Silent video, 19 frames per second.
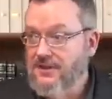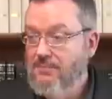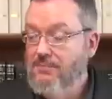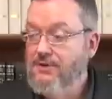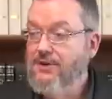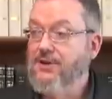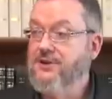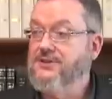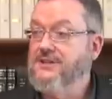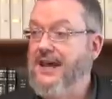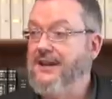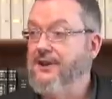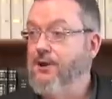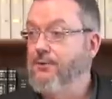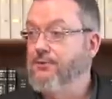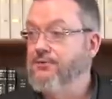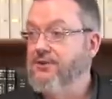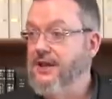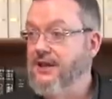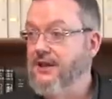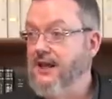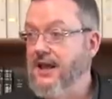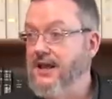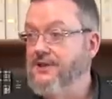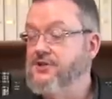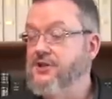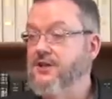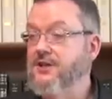Because I know
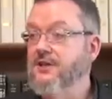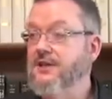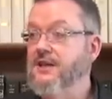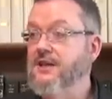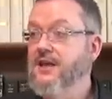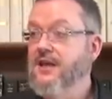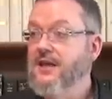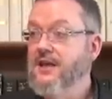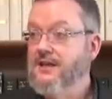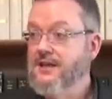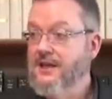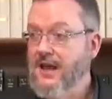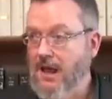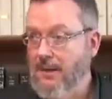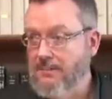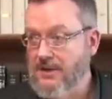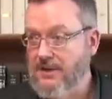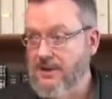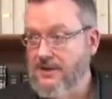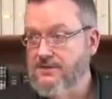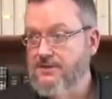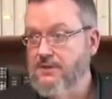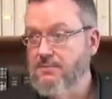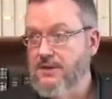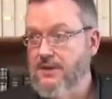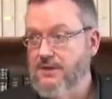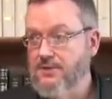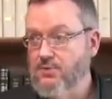theologically,
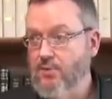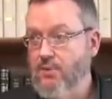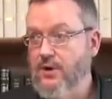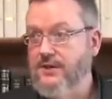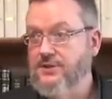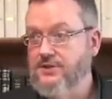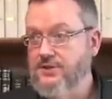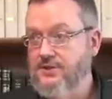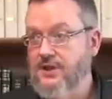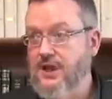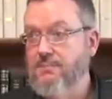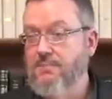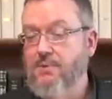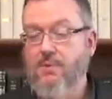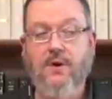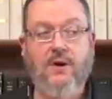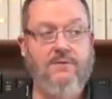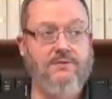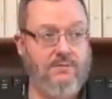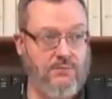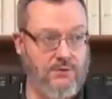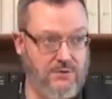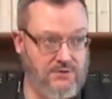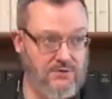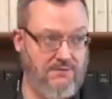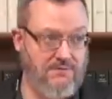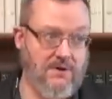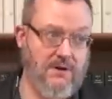communism is one step away from
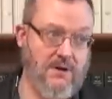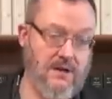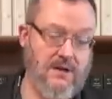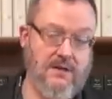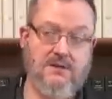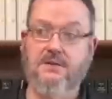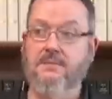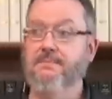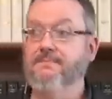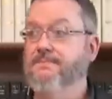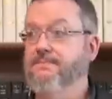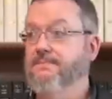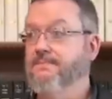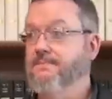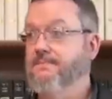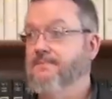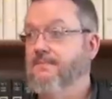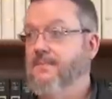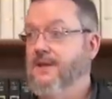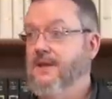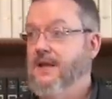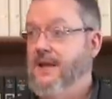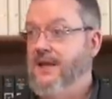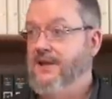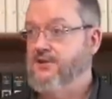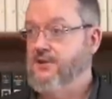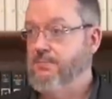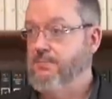Luciferianism.
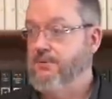It's a